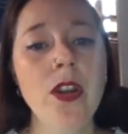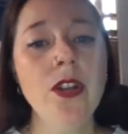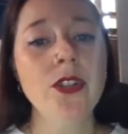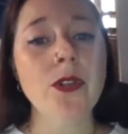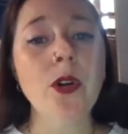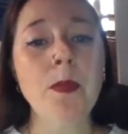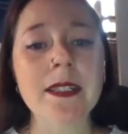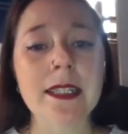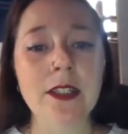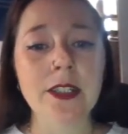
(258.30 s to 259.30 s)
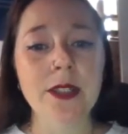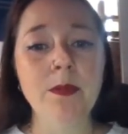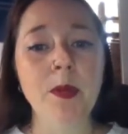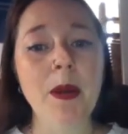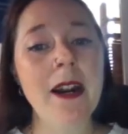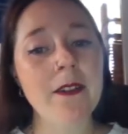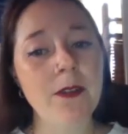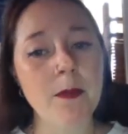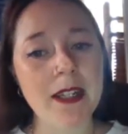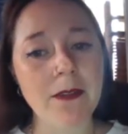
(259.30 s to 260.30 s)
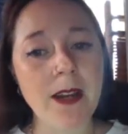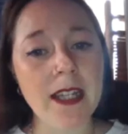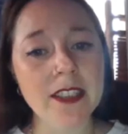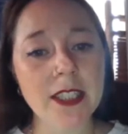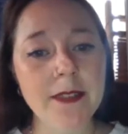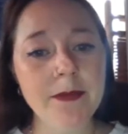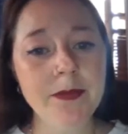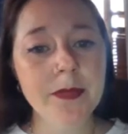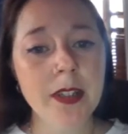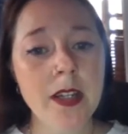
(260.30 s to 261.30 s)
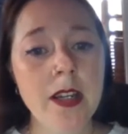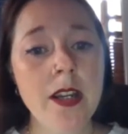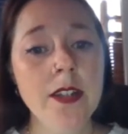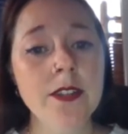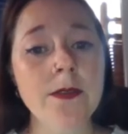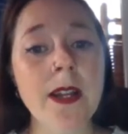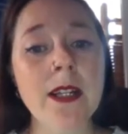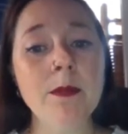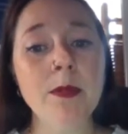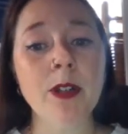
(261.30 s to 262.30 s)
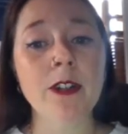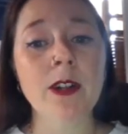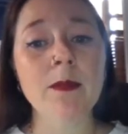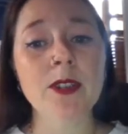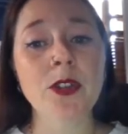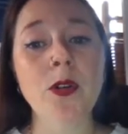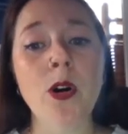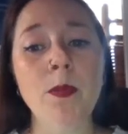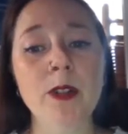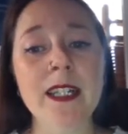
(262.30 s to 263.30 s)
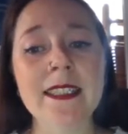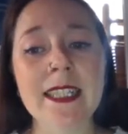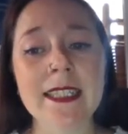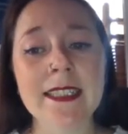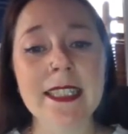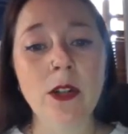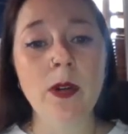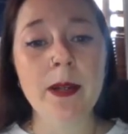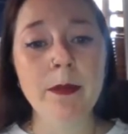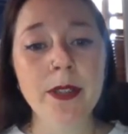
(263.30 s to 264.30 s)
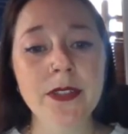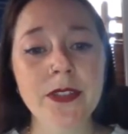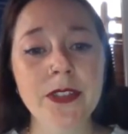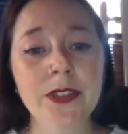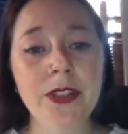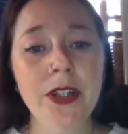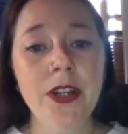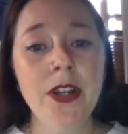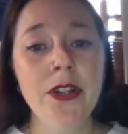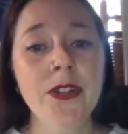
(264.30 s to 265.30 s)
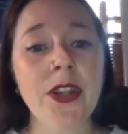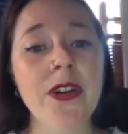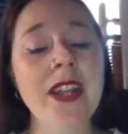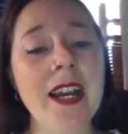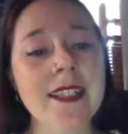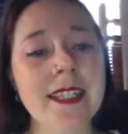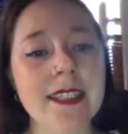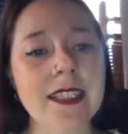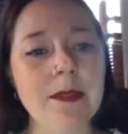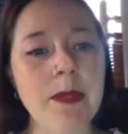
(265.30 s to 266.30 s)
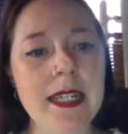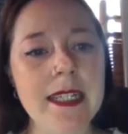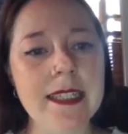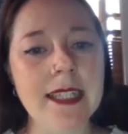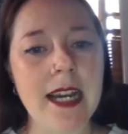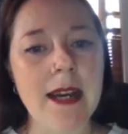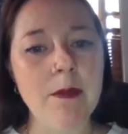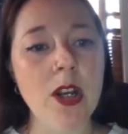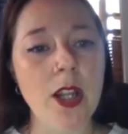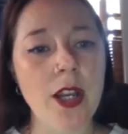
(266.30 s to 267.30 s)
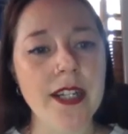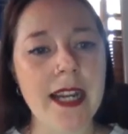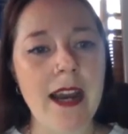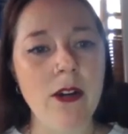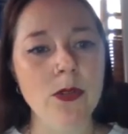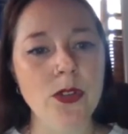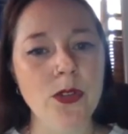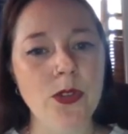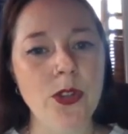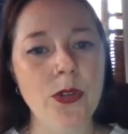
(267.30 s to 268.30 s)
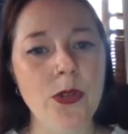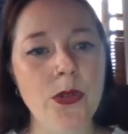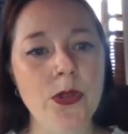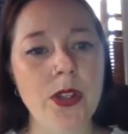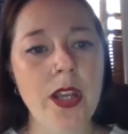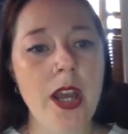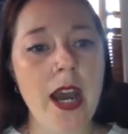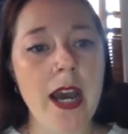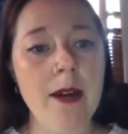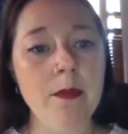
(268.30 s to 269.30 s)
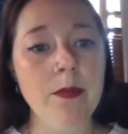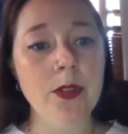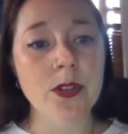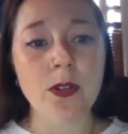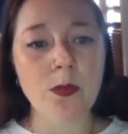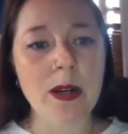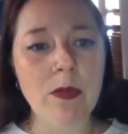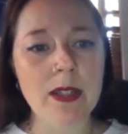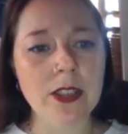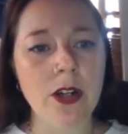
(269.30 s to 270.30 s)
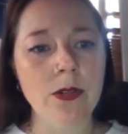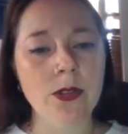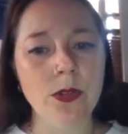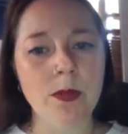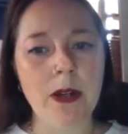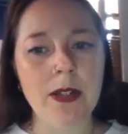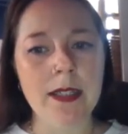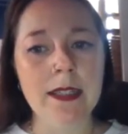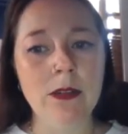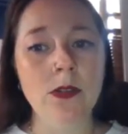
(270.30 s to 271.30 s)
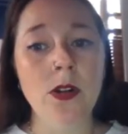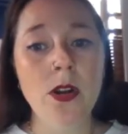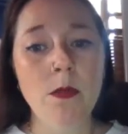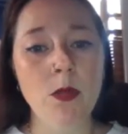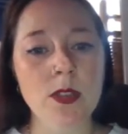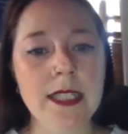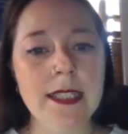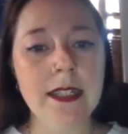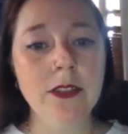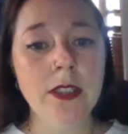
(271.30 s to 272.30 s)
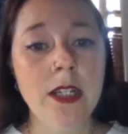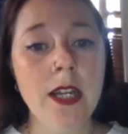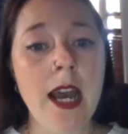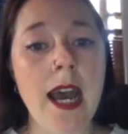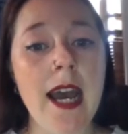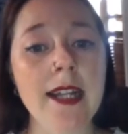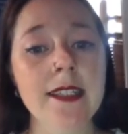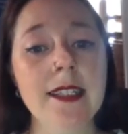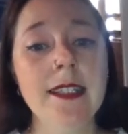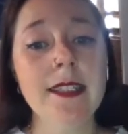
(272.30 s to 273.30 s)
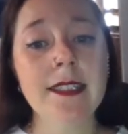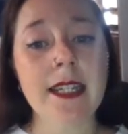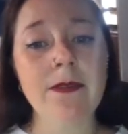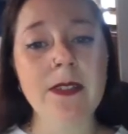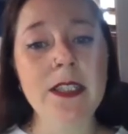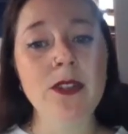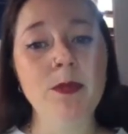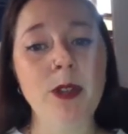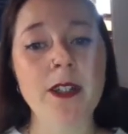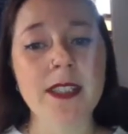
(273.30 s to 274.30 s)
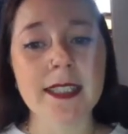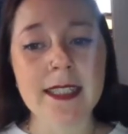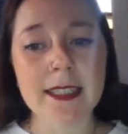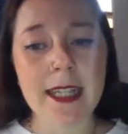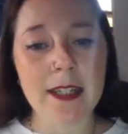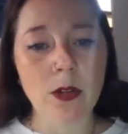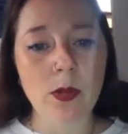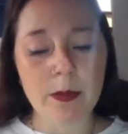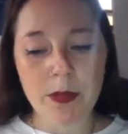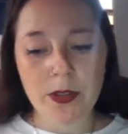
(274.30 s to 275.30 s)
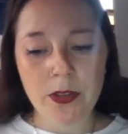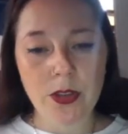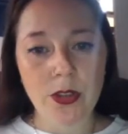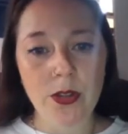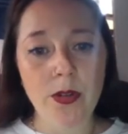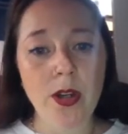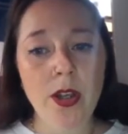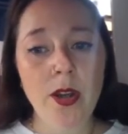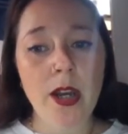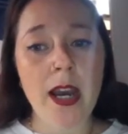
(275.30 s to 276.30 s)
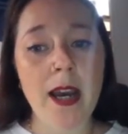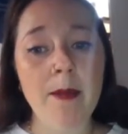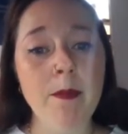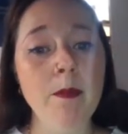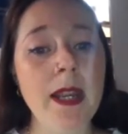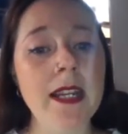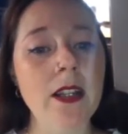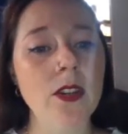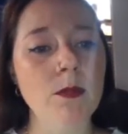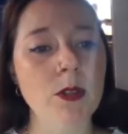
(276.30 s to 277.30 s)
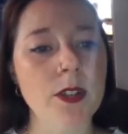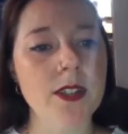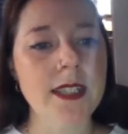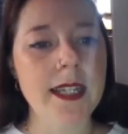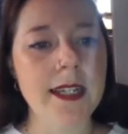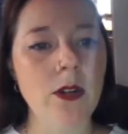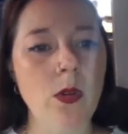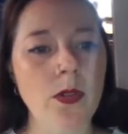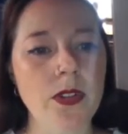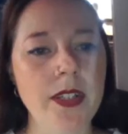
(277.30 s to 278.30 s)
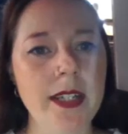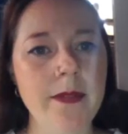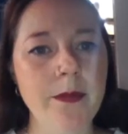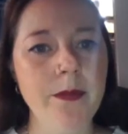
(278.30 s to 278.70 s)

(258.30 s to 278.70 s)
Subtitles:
So topics include preparing for manufacture, develop programs to operate CNC equipment. So that essentially means learning how to use the software, which I'll talk about in a little more detail, and safely use processes and equipment to make the products in quantity.